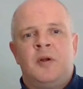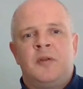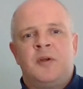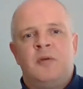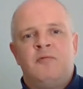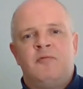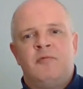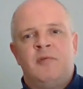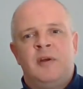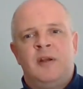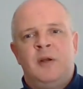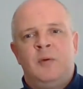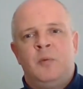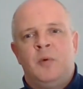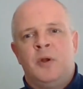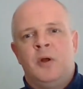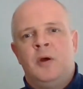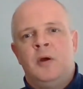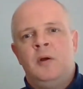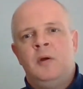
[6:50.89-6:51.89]
I don't really
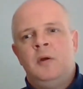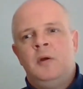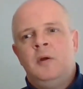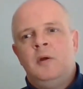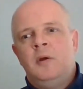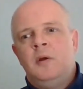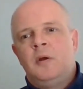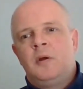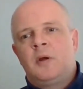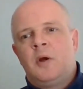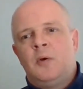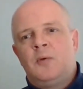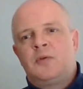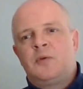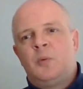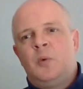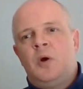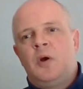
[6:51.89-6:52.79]
want to go to